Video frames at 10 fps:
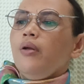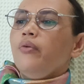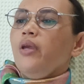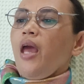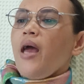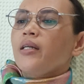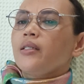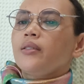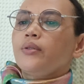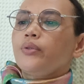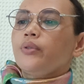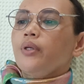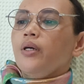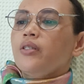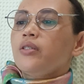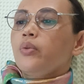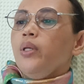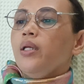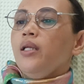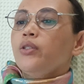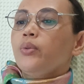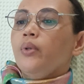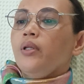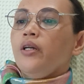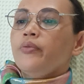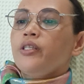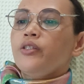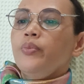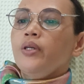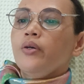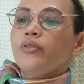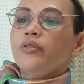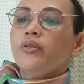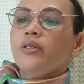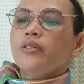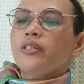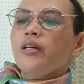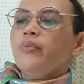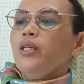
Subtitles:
react as quickly to alarms is because there are some